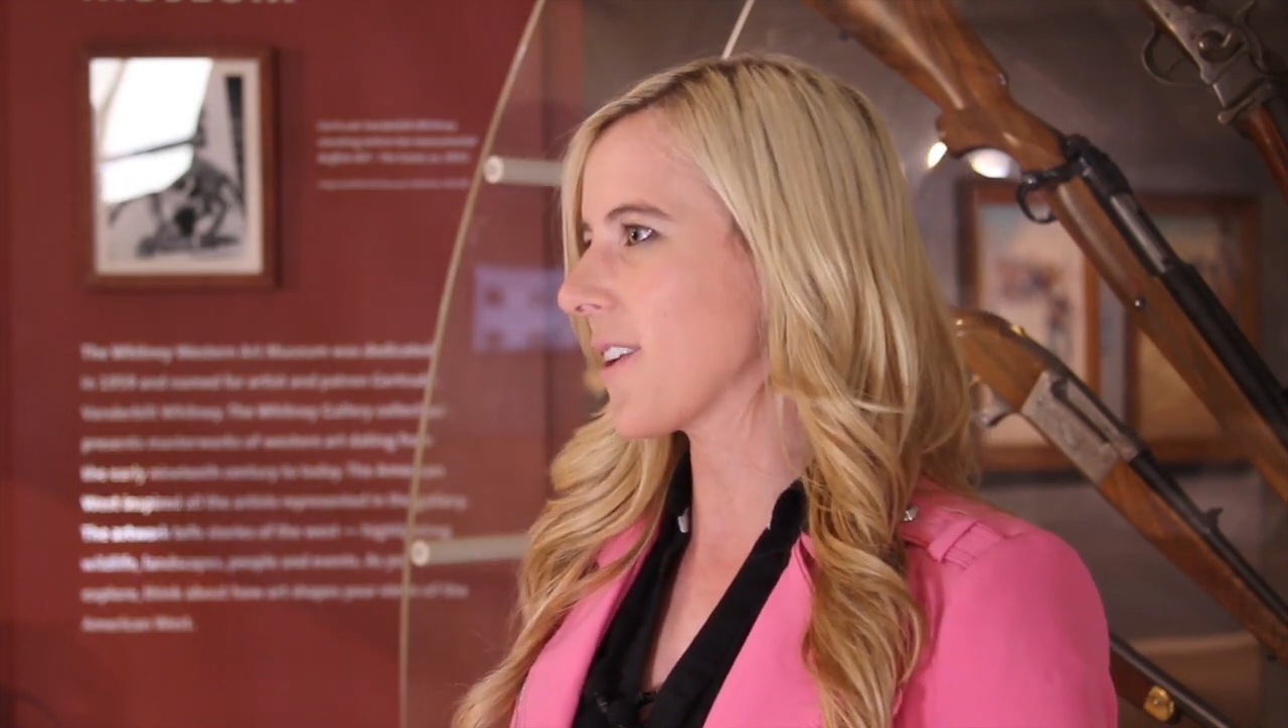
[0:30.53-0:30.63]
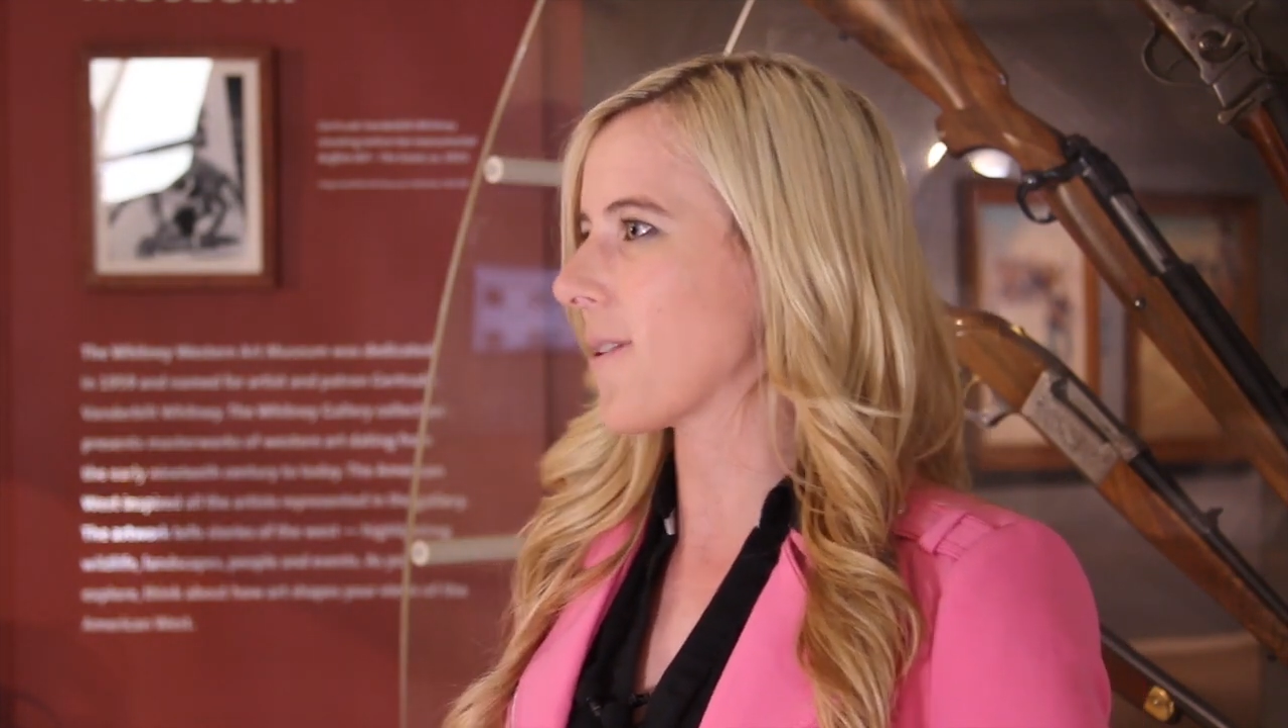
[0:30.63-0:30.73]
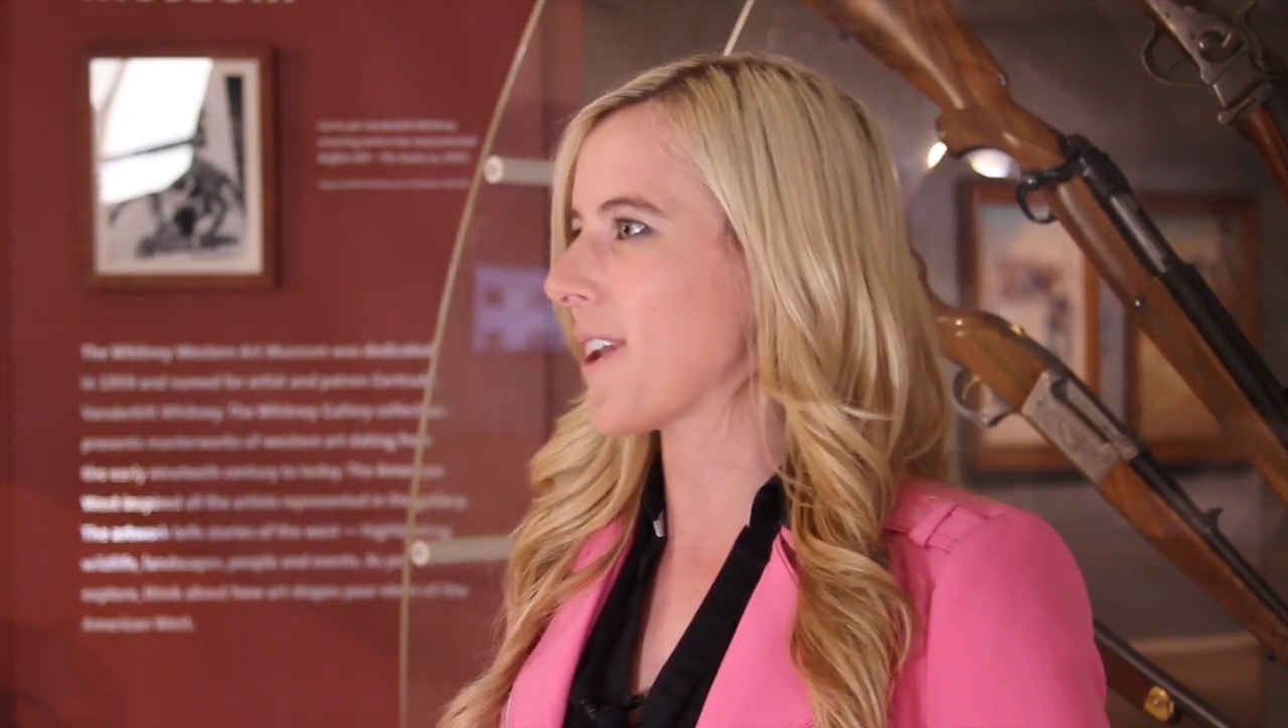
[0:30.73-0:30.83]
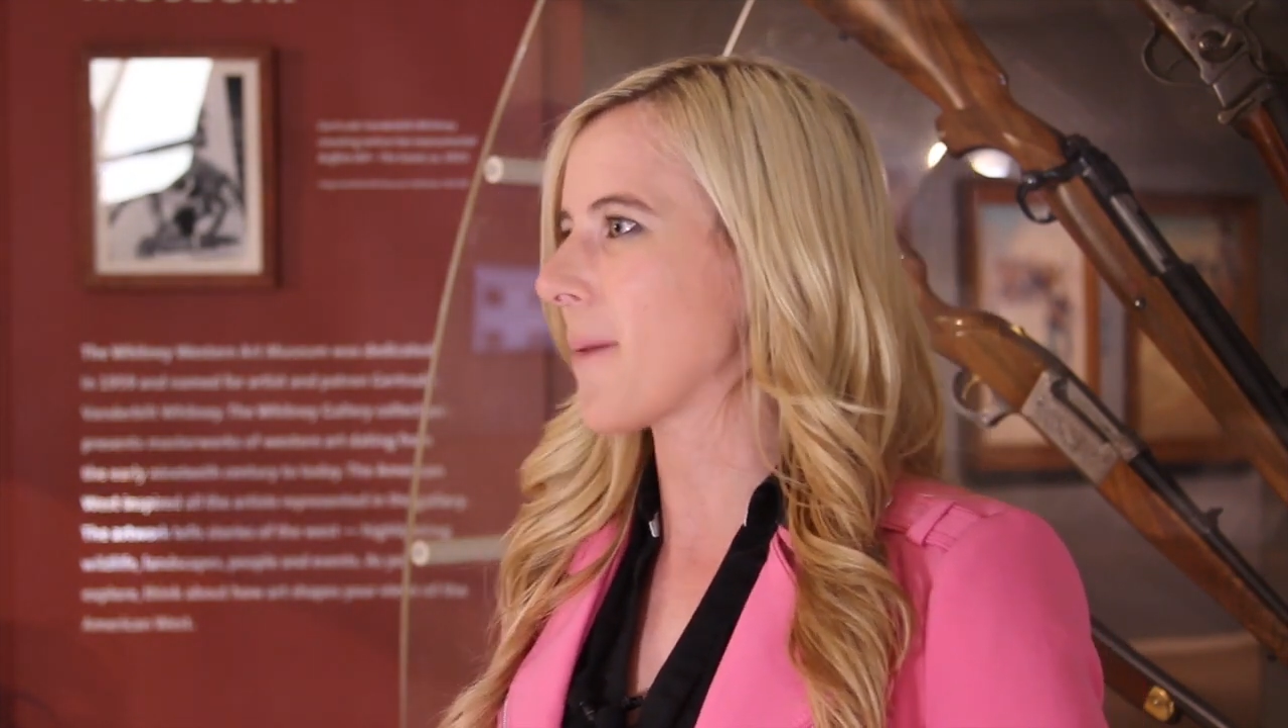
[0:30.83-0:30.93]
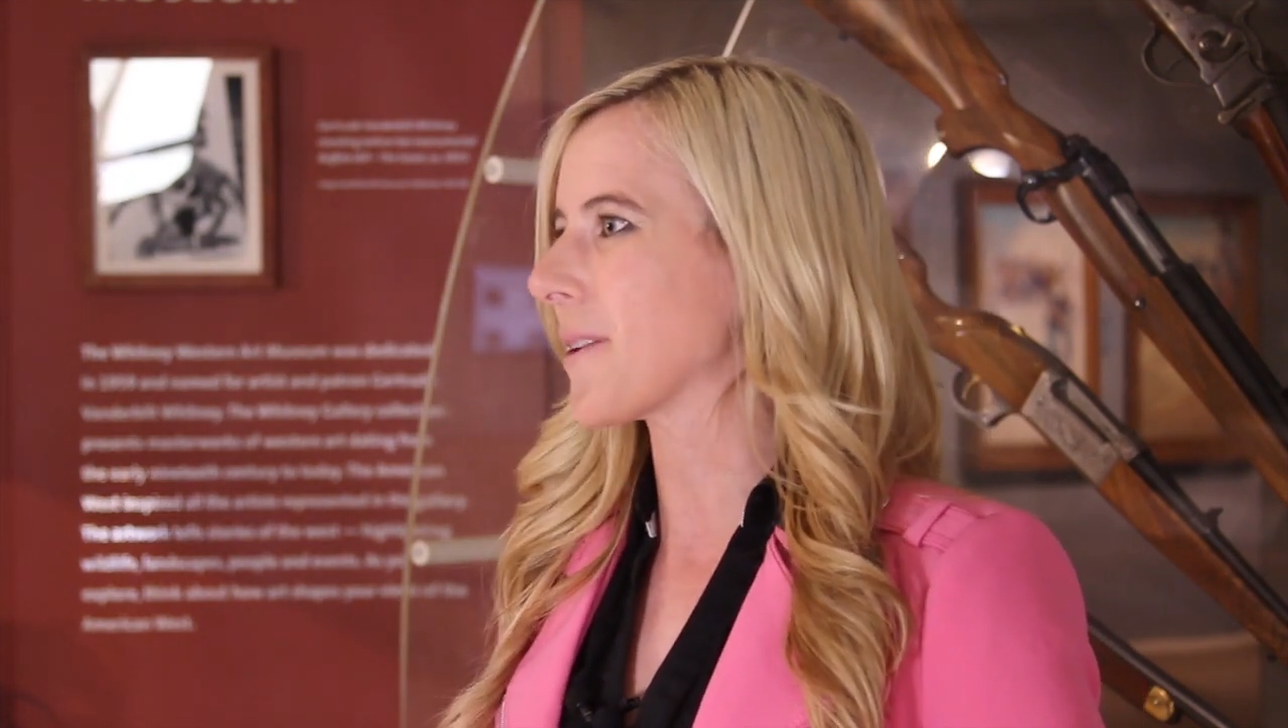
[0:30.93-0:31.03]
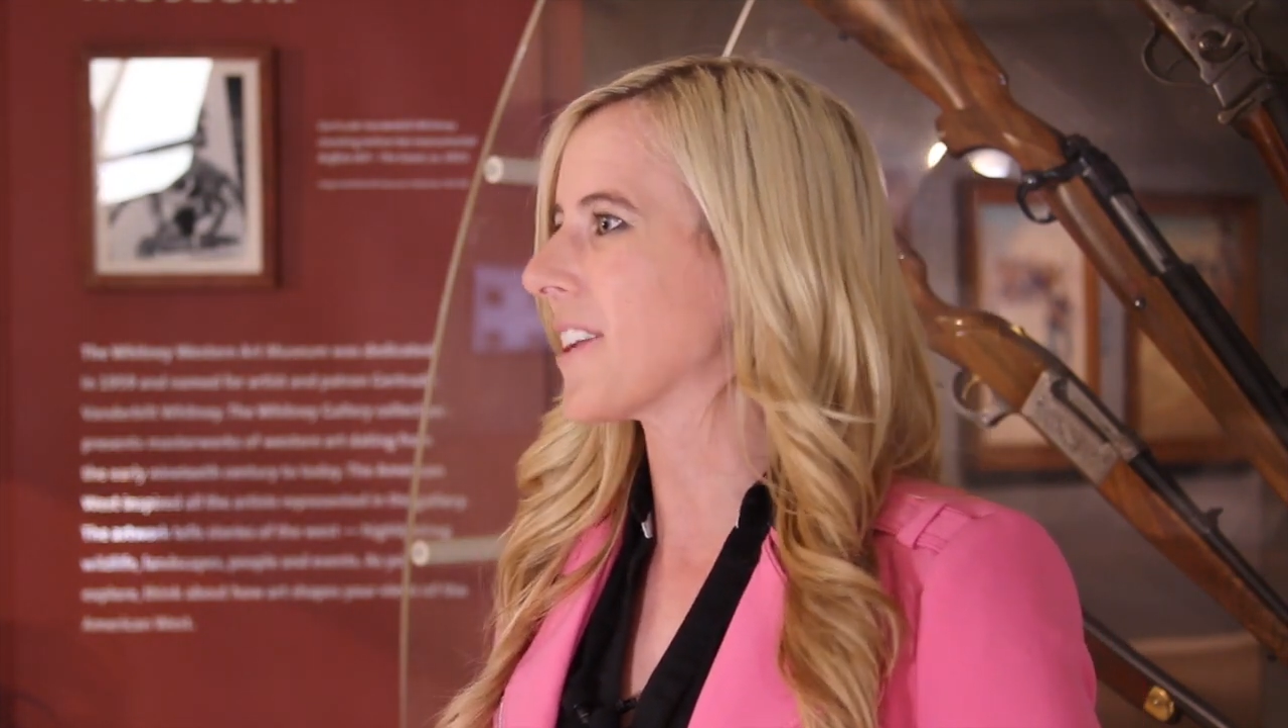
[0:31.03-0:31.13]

one I'm going